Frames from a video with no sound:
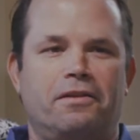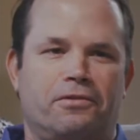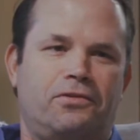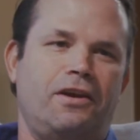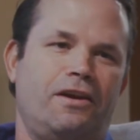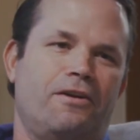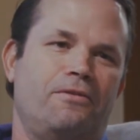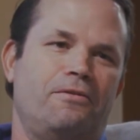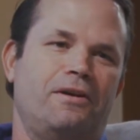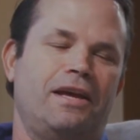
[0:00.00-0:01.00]
their
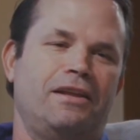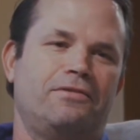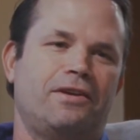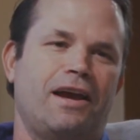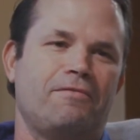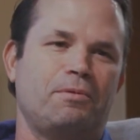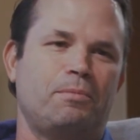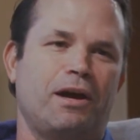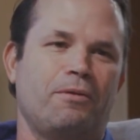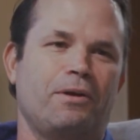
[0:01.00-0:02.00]
CEO, he lives in Half Moon
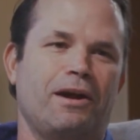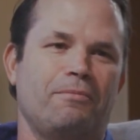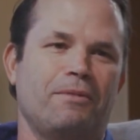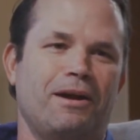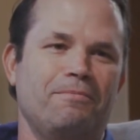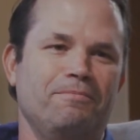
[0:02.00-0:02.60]
Bay. I went out and met him.